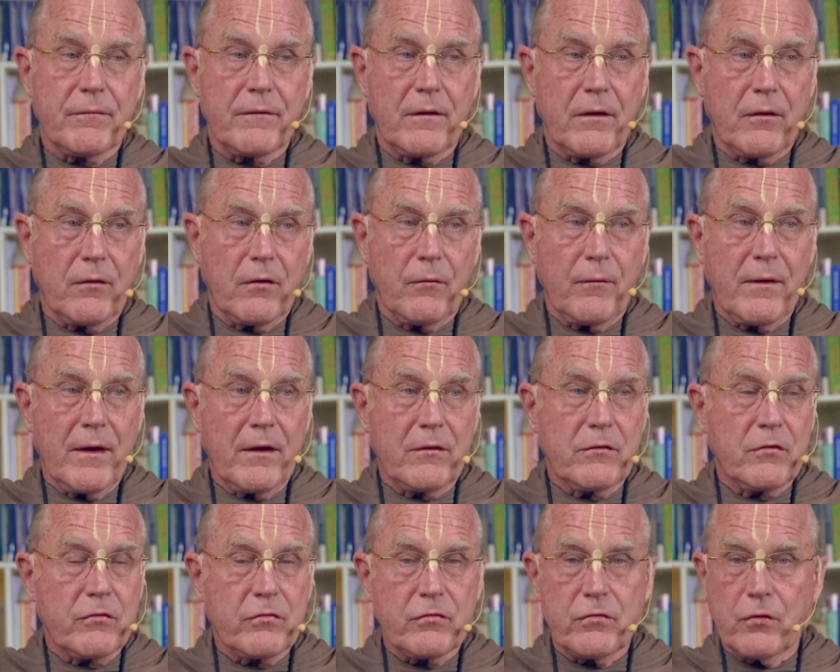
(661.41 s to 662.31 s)

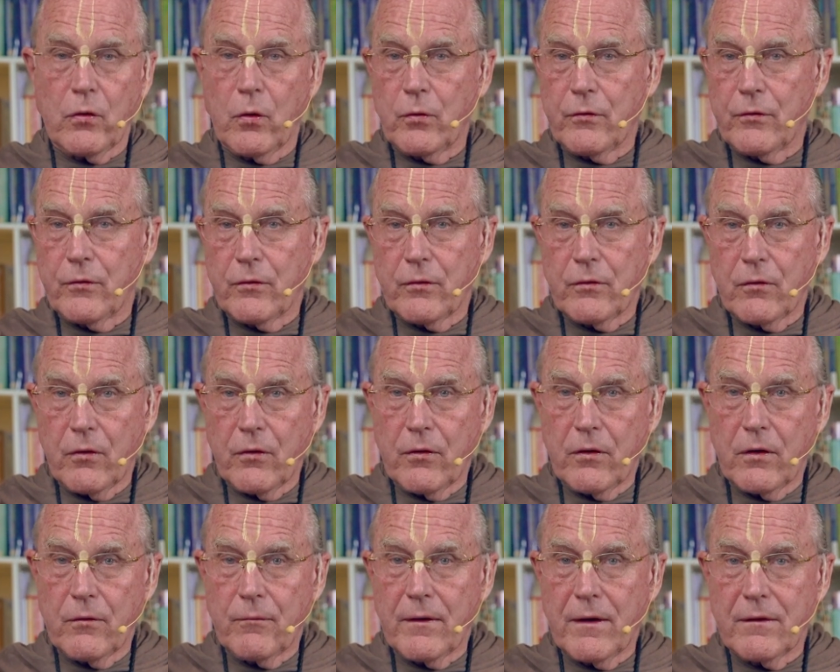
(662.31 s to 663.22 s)
around his shoulder
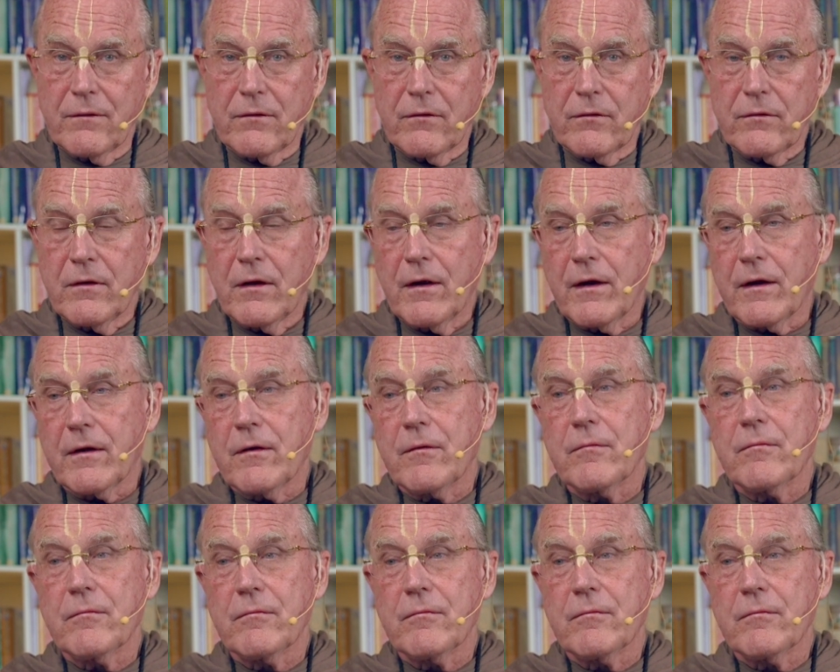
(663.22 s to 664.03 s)
or around his neck.